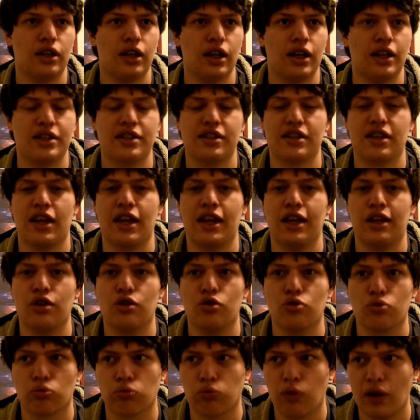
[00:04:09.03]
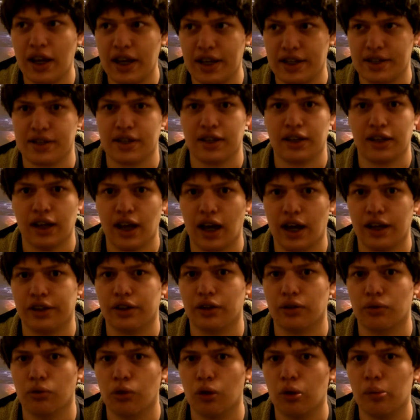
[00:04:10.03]
it's a great
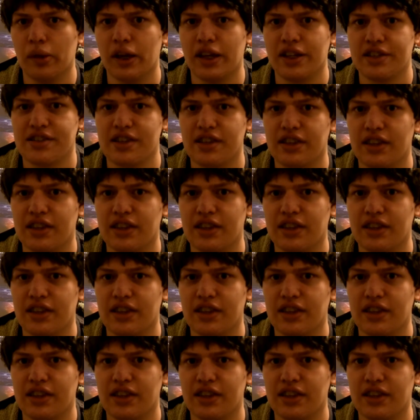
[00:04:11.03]
gothic romance